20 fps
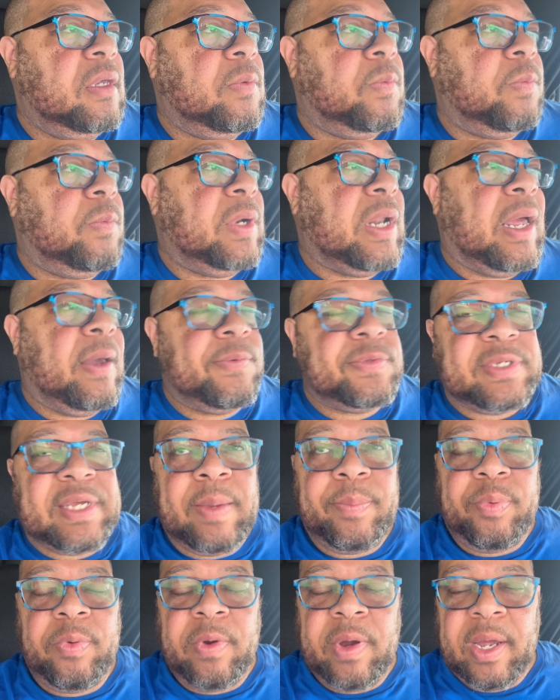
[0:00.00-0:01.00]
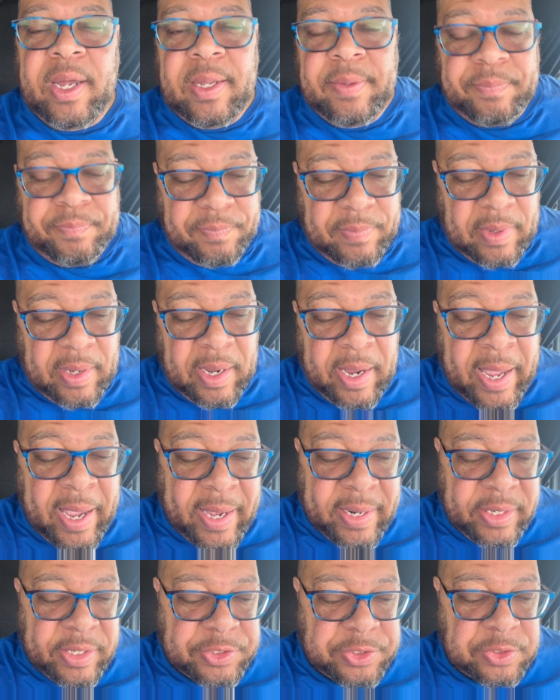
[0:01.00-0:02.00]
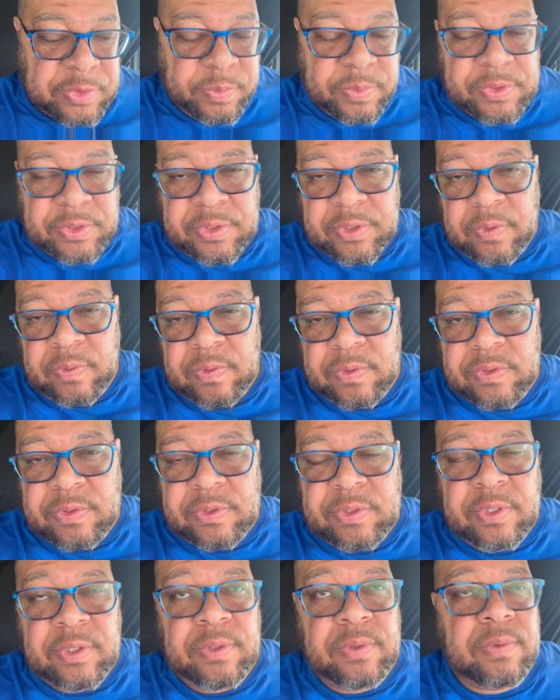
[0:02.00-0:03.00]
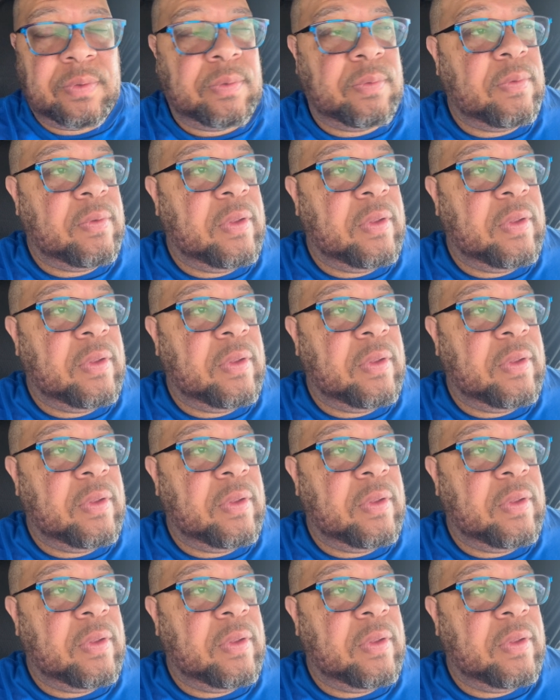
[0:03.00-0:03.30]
When I was at Prime, I had issues with students too,